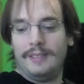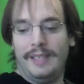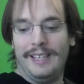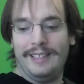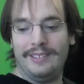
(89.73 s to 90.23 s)

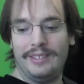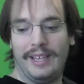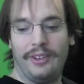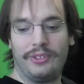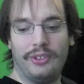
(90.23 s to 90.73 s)
and
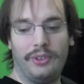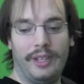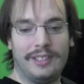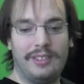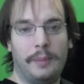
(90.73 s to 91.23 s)
I also
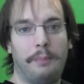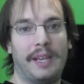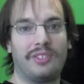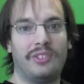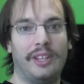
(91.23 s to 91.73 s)
liked
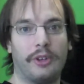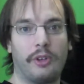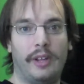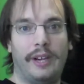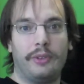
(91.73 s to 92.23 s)
Bex Taylor
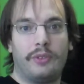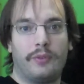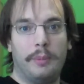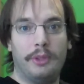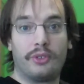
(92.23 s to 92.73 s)
Klaus
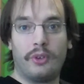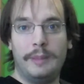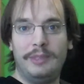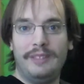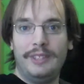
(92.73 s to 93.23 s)
from the
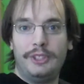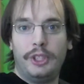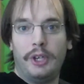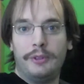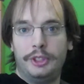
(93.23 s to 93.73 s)
Scream TV
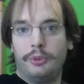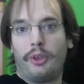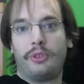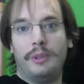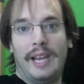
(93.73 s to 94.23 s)
show, and she was
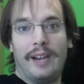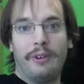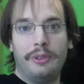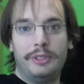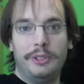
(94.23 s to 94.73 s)
also in
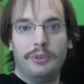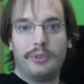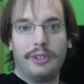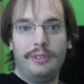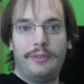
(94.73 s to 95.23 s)
Arrow. She
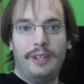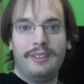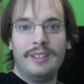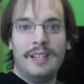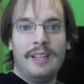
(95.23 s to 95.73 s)
was really
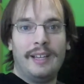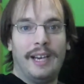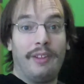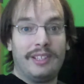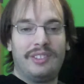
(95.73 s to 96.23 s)
fun.
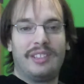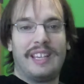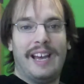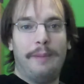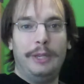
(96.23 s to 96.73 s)
I liked the
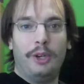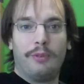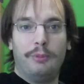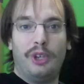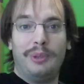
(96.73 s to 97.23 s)
cameo
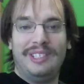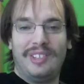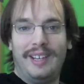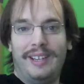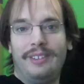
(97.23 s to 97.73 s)
from Tony
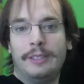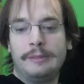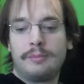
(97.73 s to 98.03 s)
Todd.